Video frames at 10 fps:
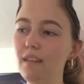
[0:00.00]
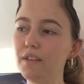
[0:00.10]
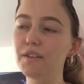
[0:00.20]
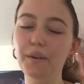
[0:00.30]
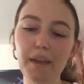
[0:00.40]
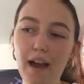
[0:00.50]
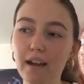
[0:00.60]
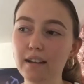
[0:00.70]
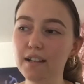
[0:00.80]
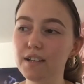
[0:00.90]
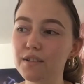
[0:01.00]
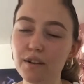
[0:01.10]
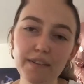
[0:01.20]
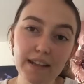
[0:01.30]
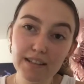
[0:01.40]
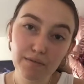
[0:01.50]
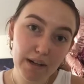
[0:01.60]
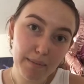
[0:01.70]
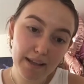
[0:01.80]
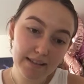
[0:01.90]
So yeah, sorry if that didn't really
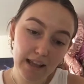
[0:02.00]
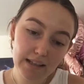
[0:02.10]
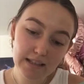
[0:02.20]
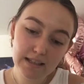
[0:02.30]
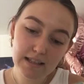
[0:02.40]
make sense,